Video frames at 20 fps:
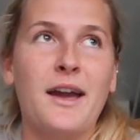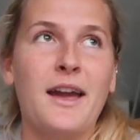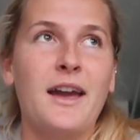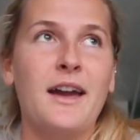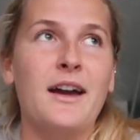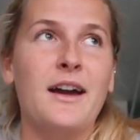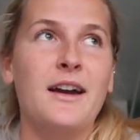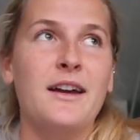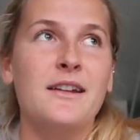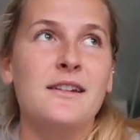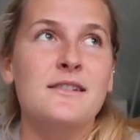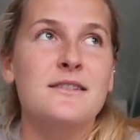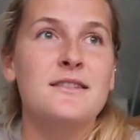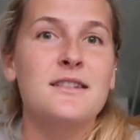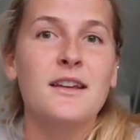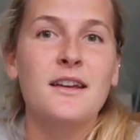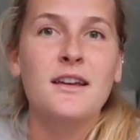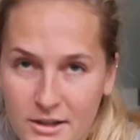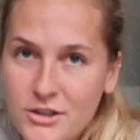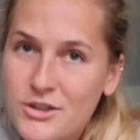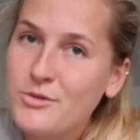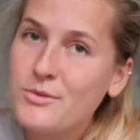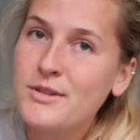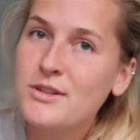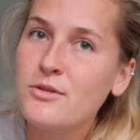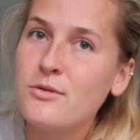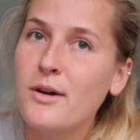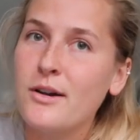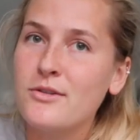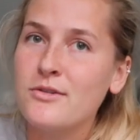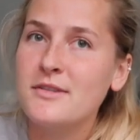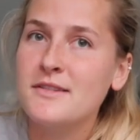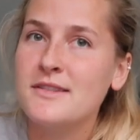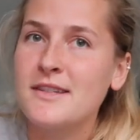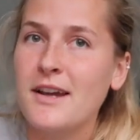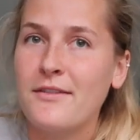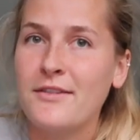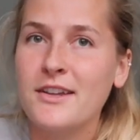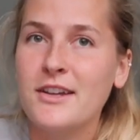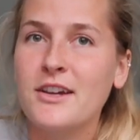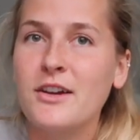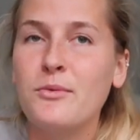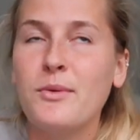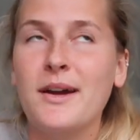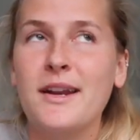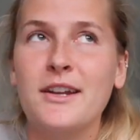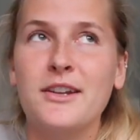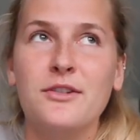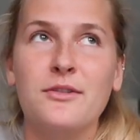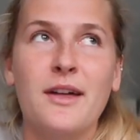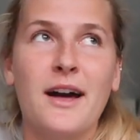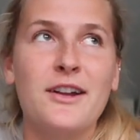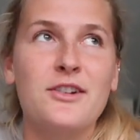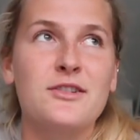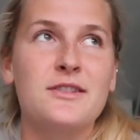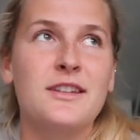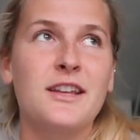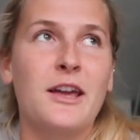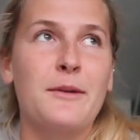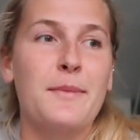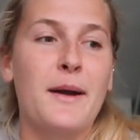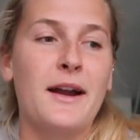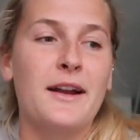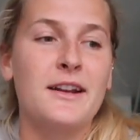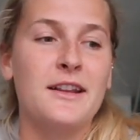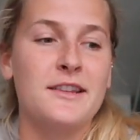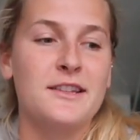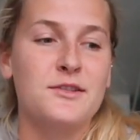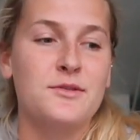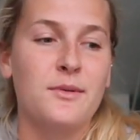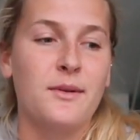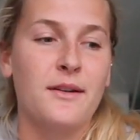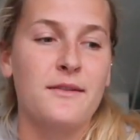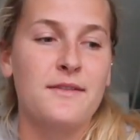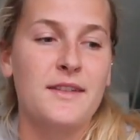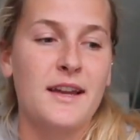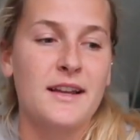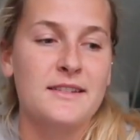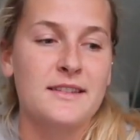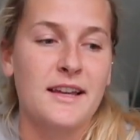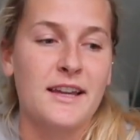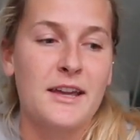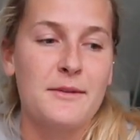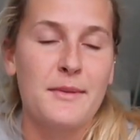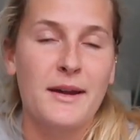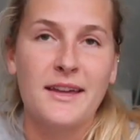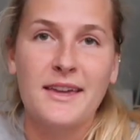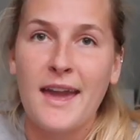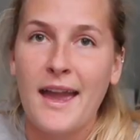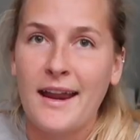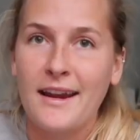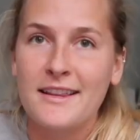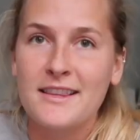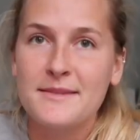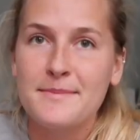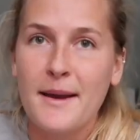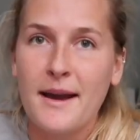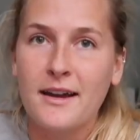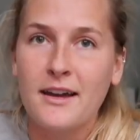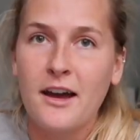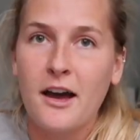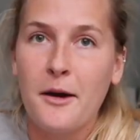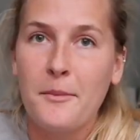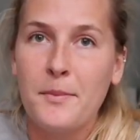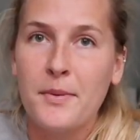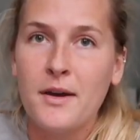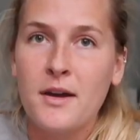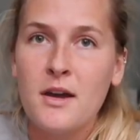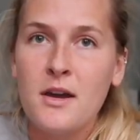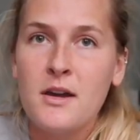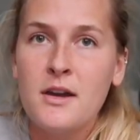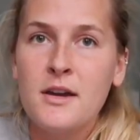and doing 200 is definitely a good way to do that, just to get back into the swing of things, like get my cadence back up.